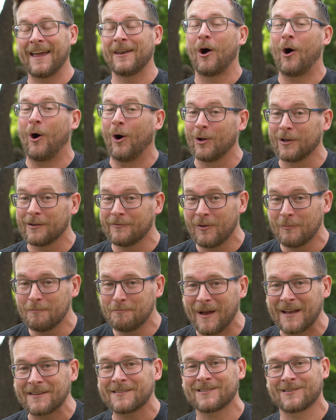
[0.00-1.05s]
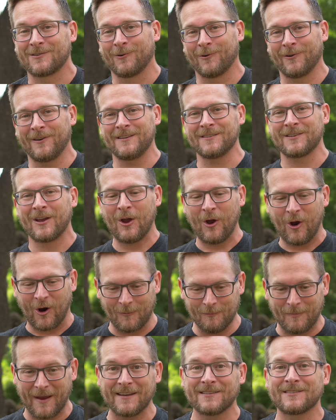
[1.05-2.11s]
and all of the best stories
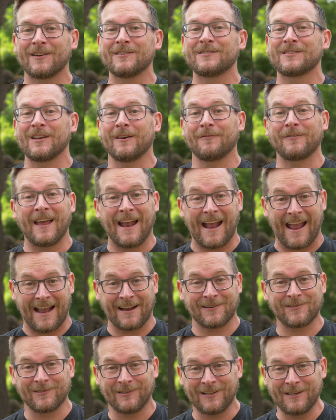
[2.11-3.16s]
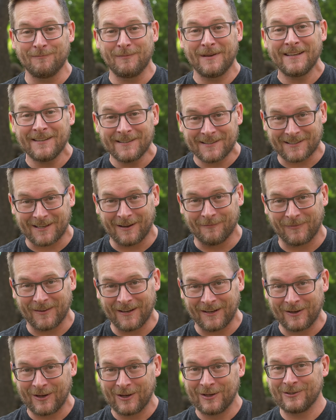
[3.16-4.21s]
are based on stuff that that actually means
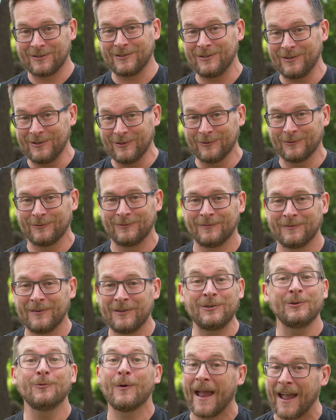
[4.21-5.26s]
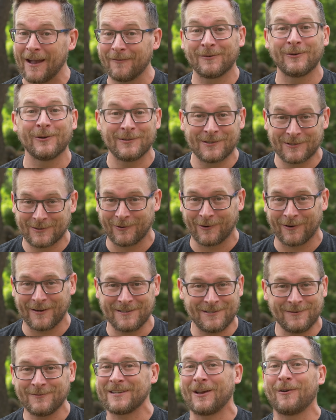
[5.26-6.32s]
something to you. You have good
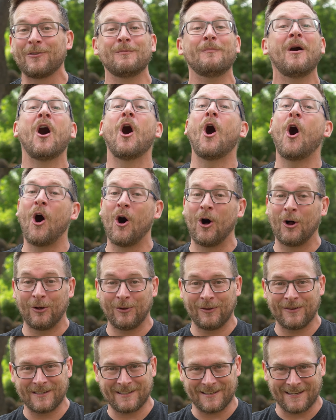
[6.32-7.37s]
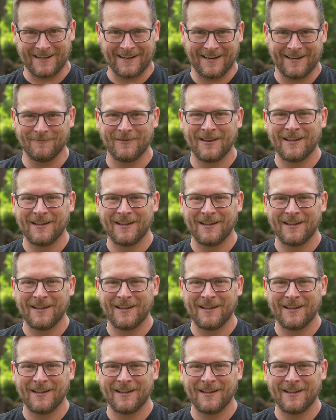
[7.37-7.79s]
stories. You tell them all the time.